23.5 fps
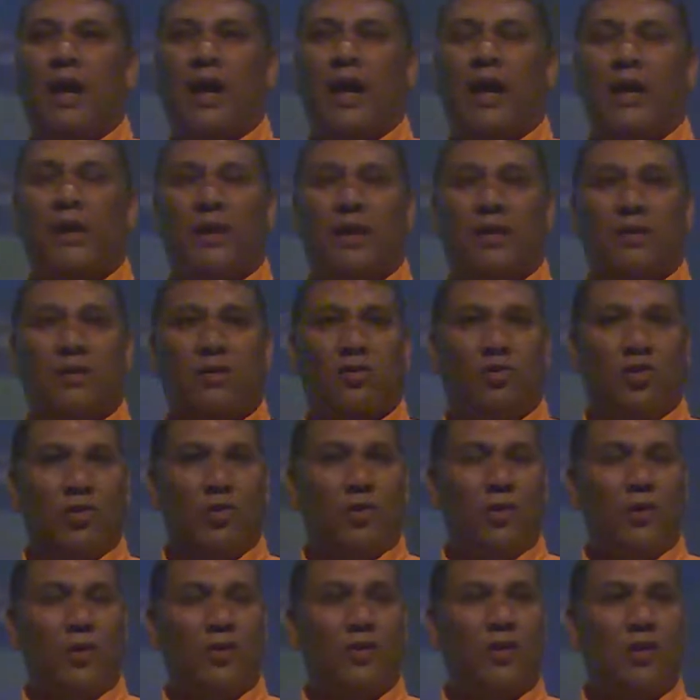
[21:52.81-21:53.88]
And I
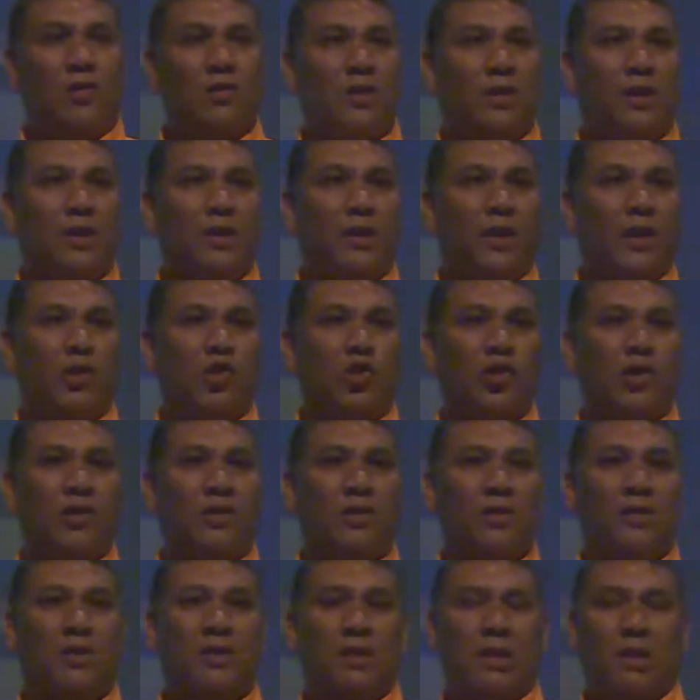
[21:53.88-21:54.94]
drew on those
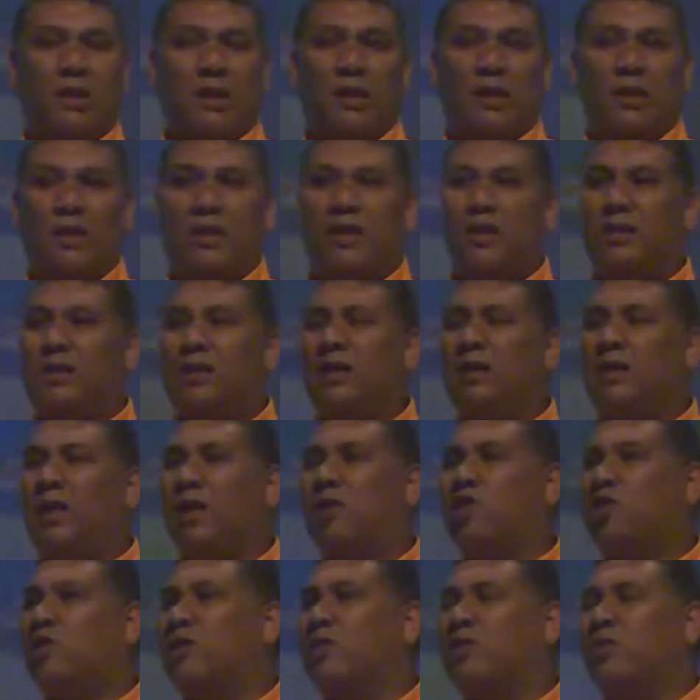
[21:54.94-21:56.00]
connections. These
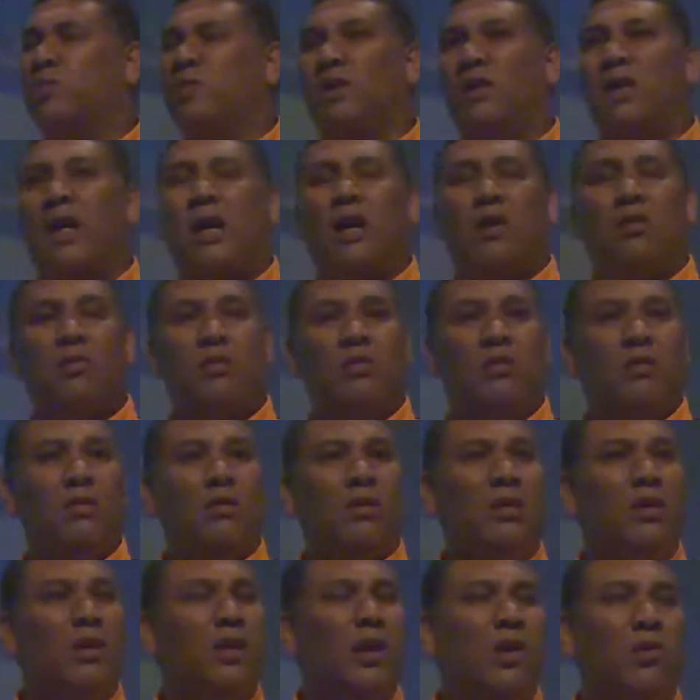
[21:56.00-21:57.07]
connections were now
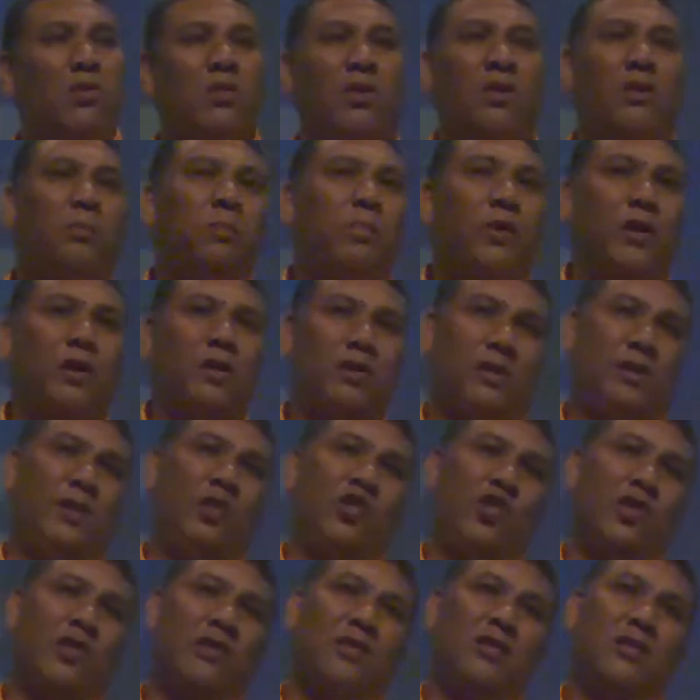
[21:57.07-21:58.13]
local
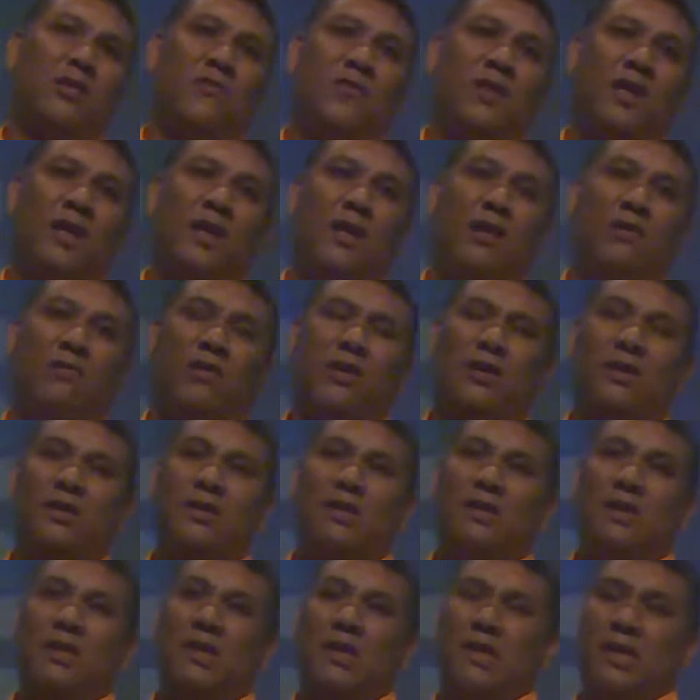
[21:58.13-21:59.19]
politicians of the
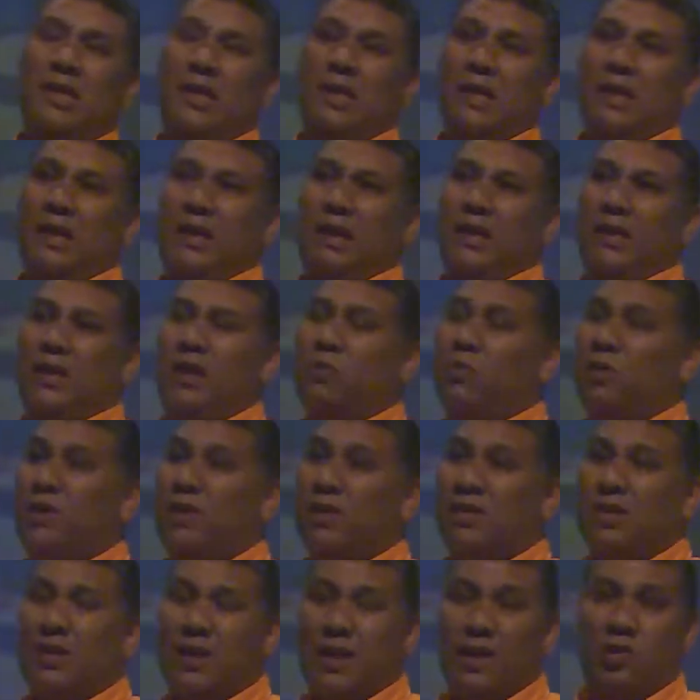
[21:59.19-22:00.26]
areas. They were the
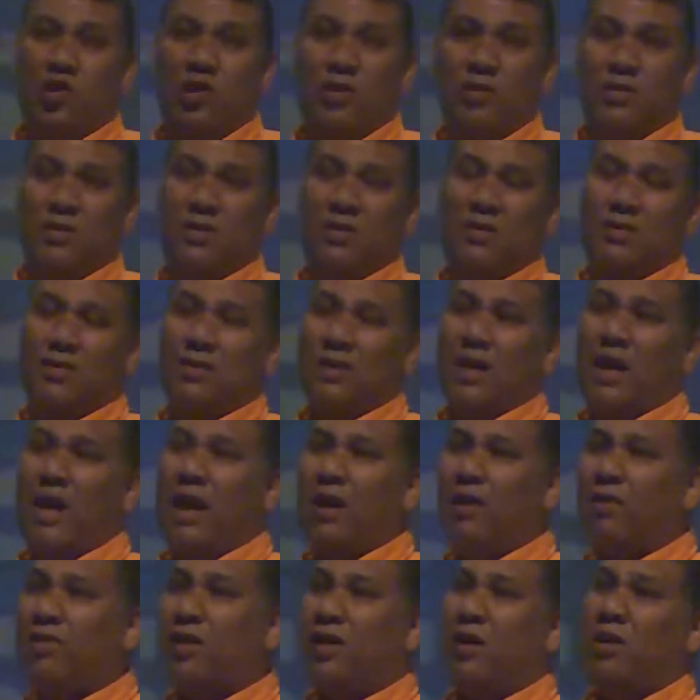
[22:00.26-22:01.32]
teachers, the
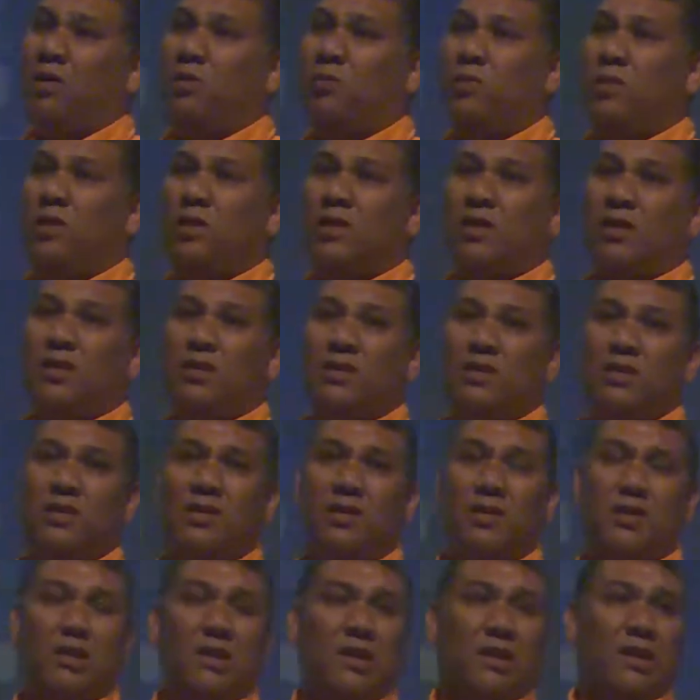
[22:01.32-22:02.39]
healthcare
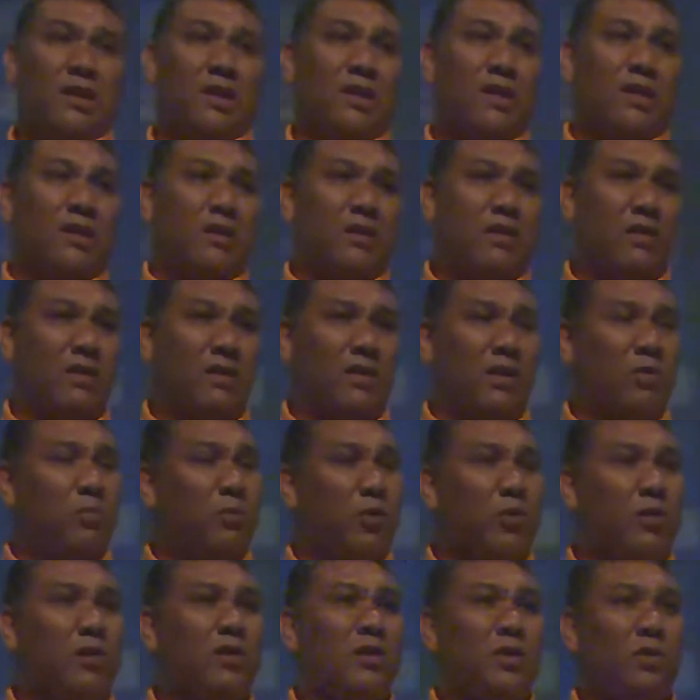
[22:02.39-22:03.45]
workers, the
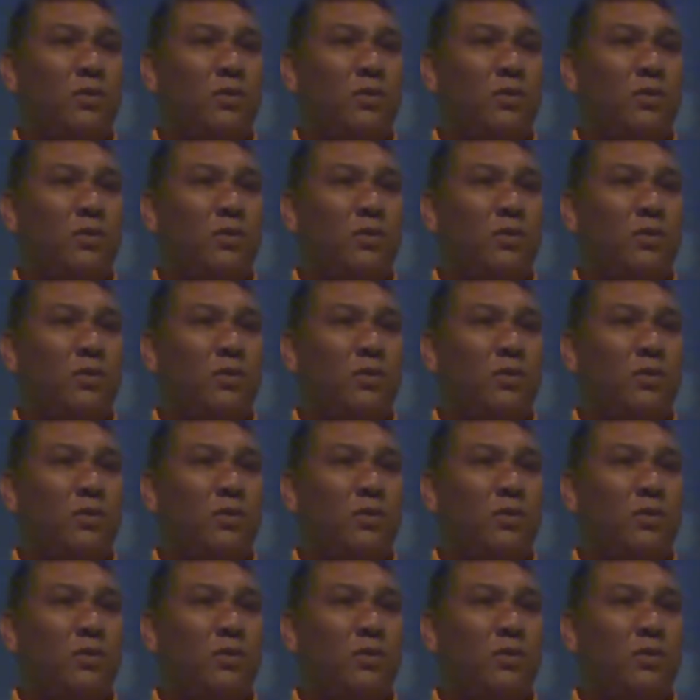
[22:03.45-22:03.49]
community